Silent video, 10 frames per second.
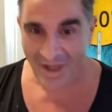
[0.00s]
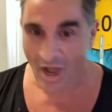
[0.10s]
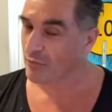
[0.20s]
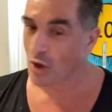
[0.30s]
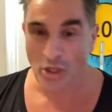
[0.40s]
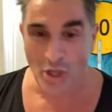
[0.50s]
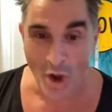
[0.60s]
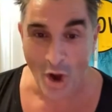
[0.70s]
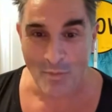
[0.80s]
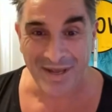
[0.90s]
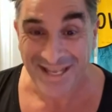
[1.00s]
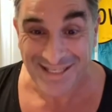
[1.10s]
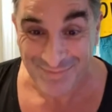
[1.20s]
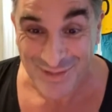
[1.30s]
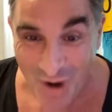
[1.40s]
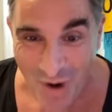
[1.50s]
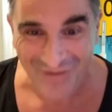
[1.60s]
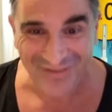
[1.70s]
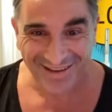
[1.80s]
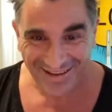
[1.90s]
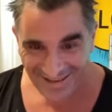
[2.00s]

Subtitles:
I've got to go home and get some socks,